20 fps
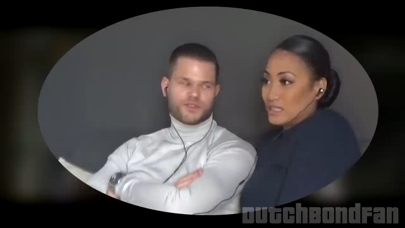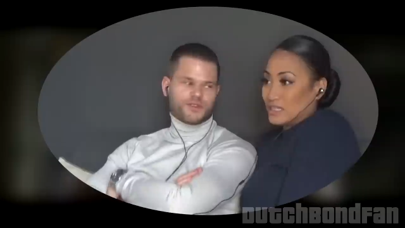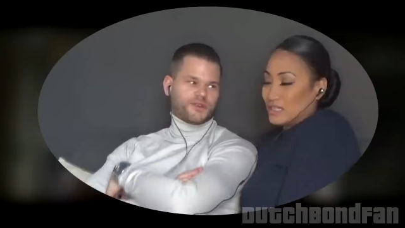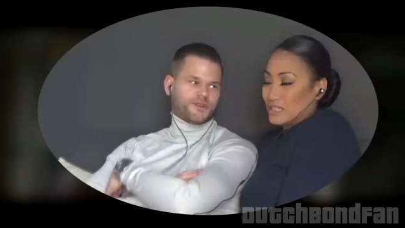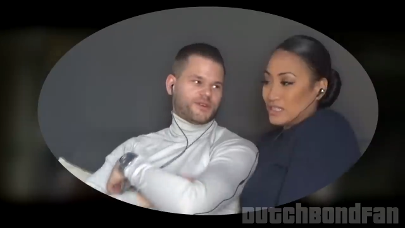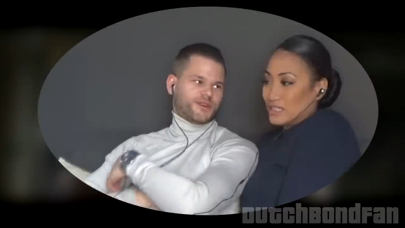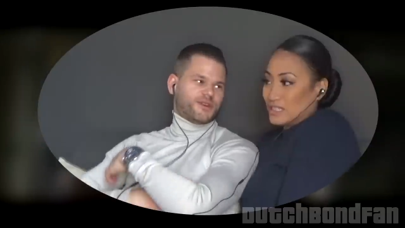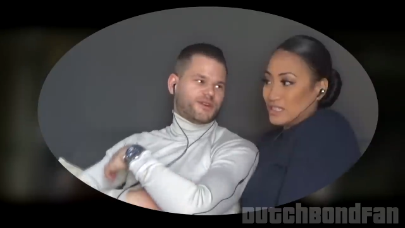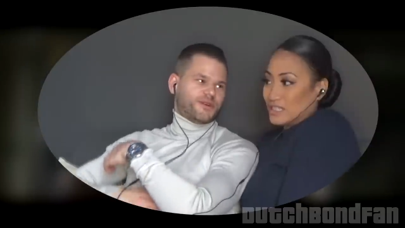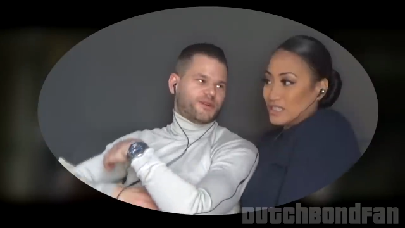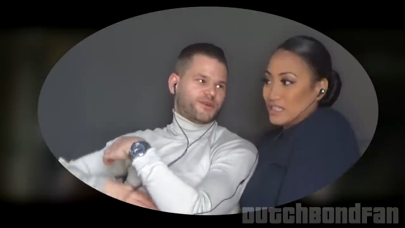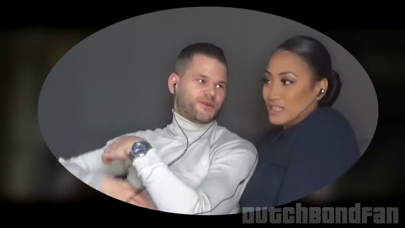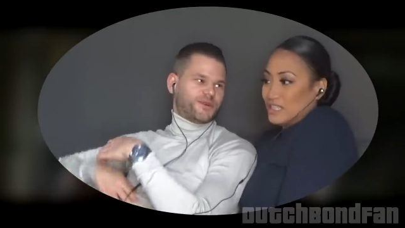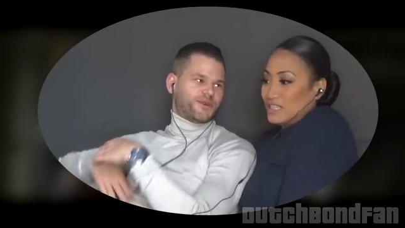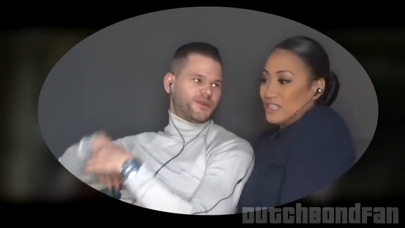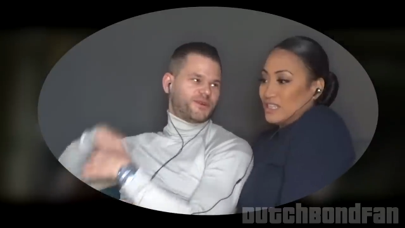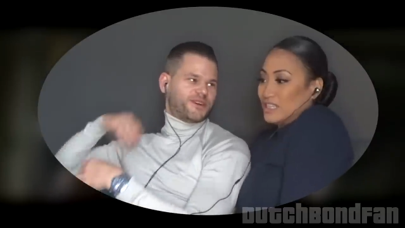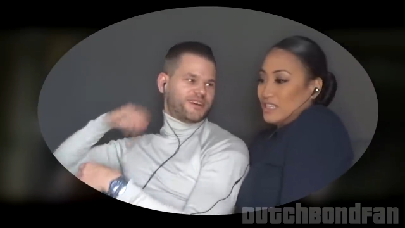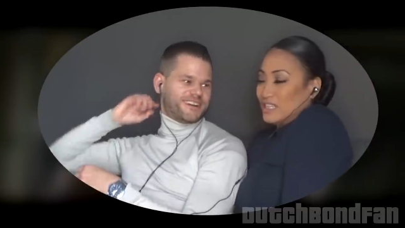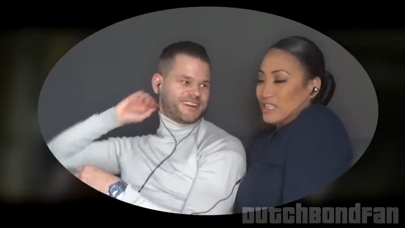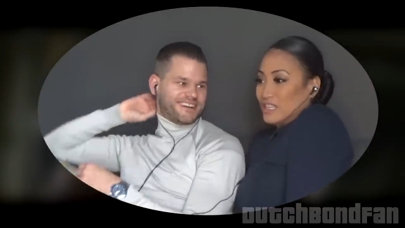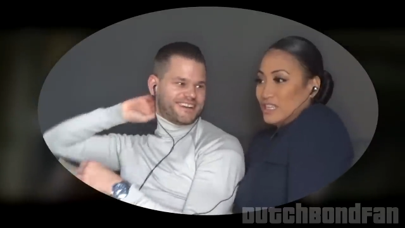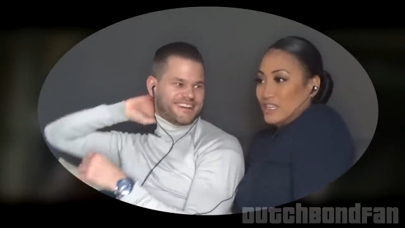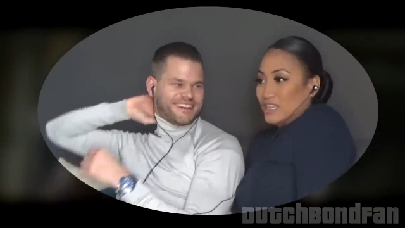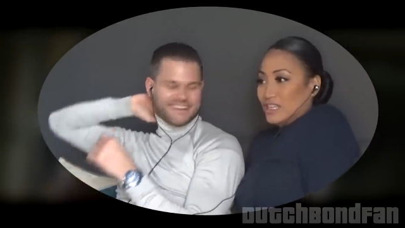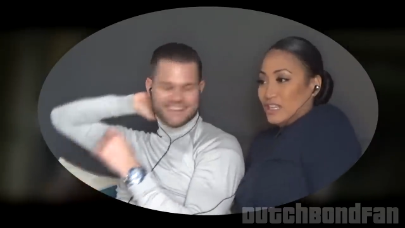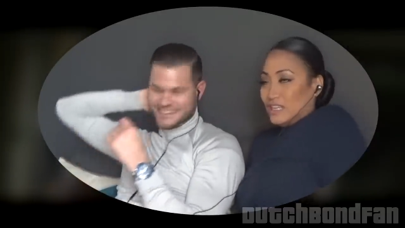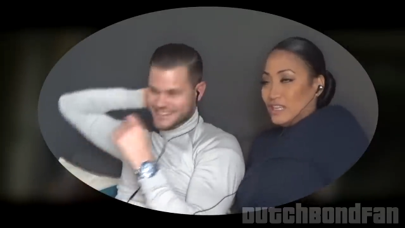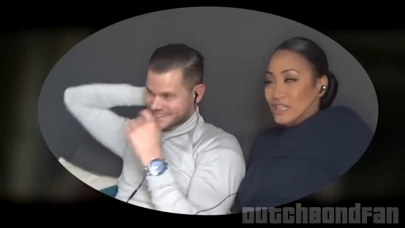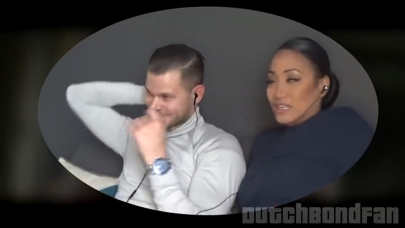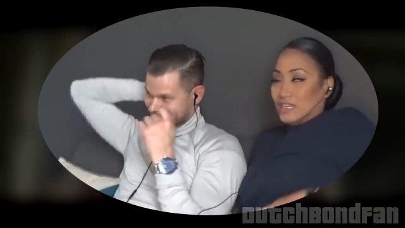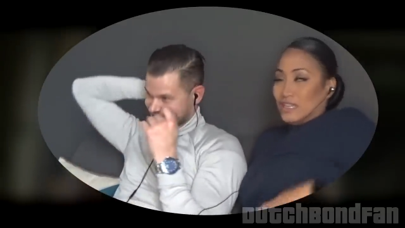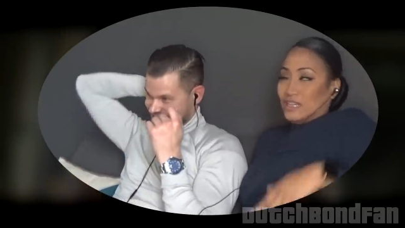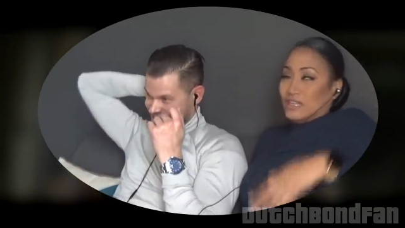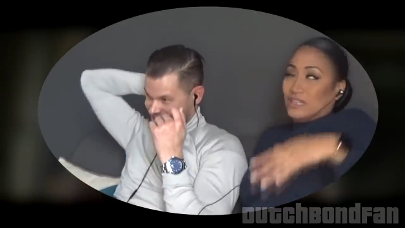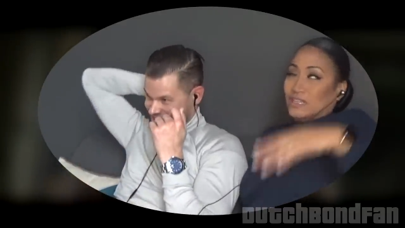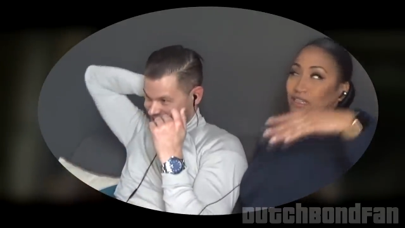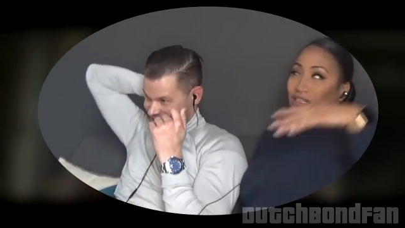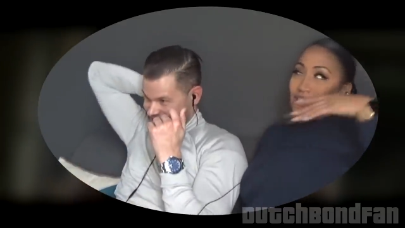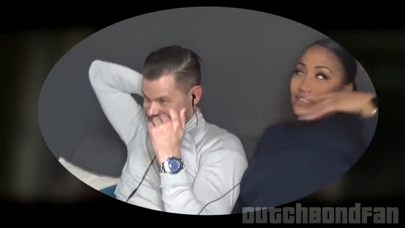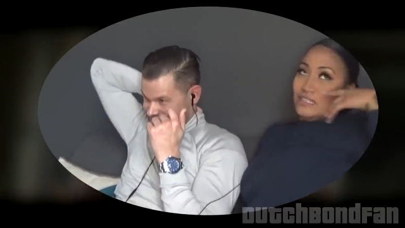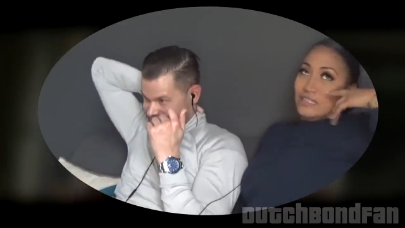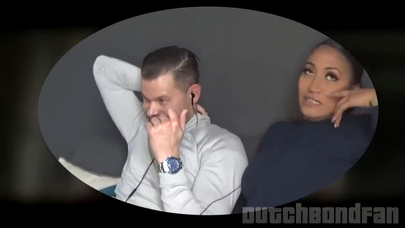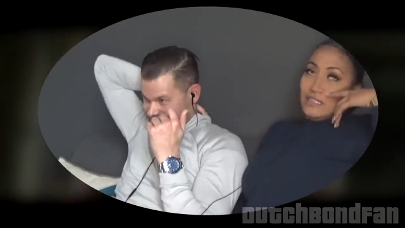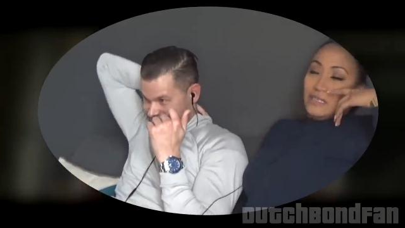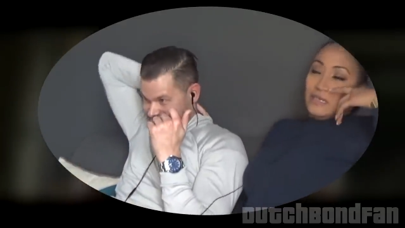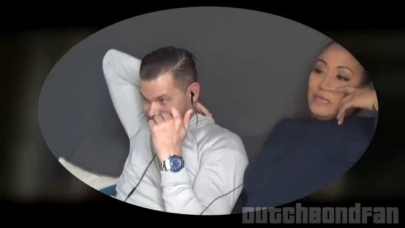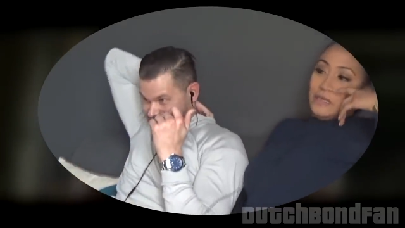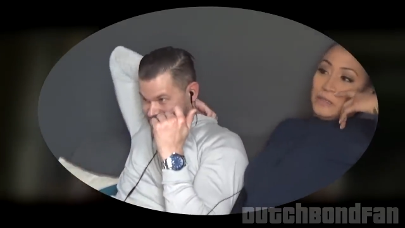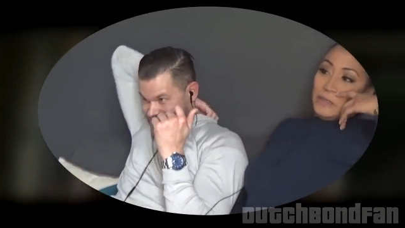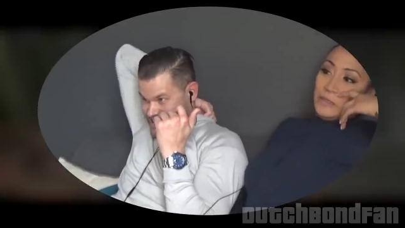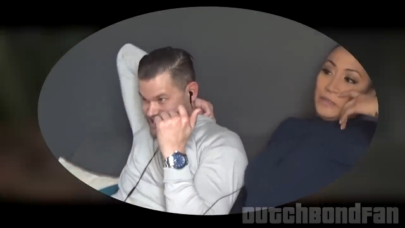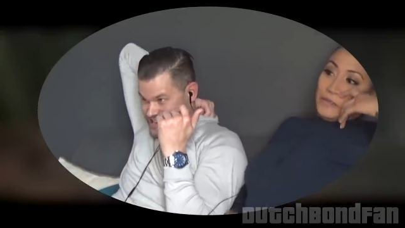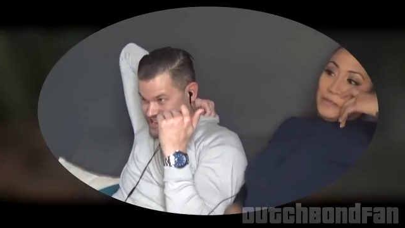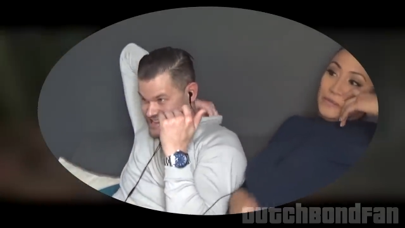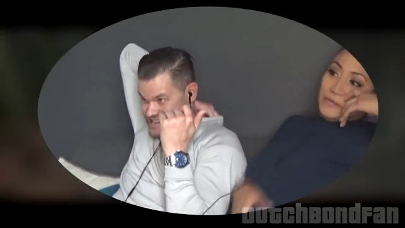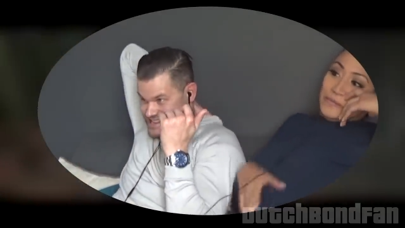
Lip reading: (silence)